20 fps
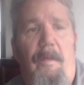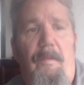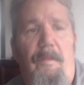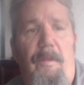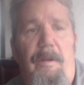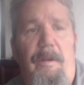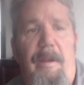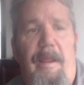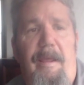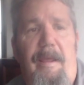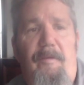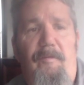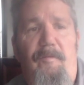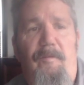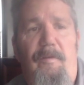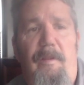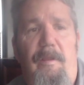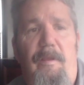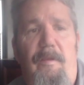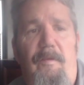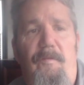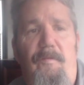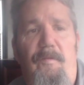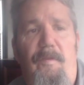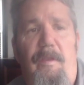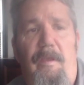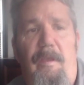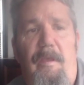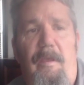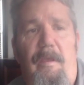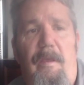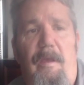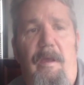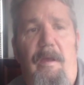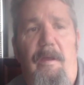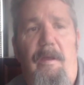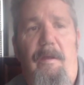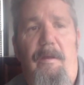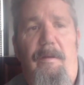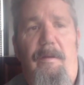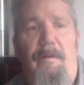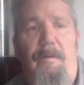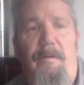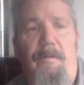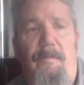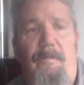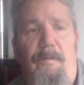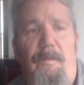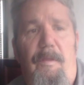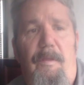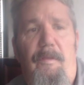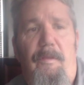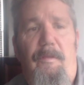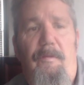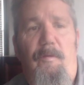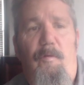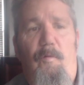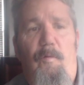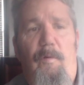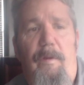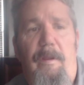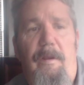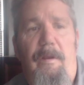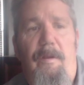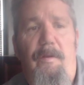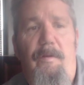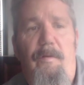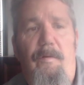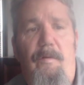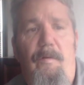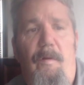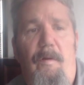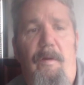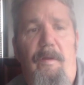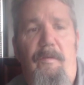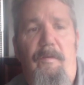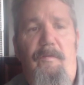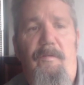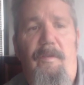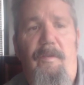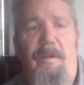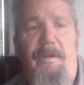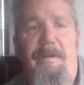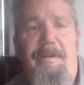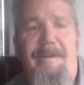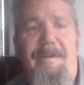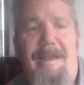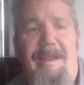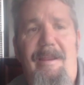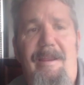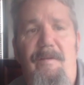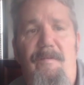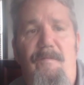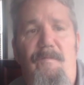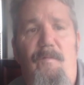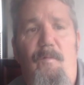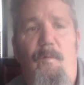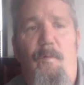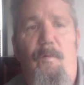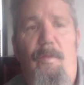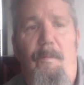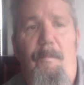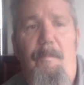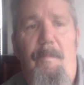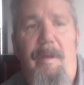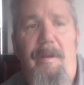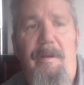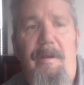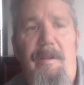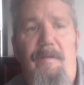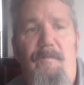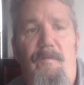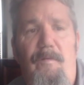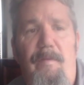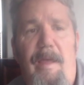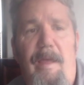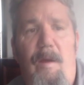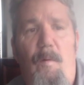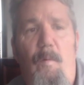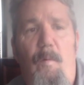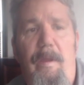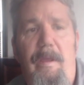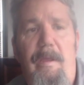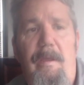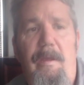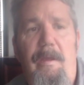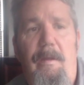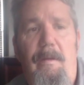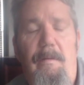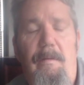The next is the in green here is the date for the Monday for that week.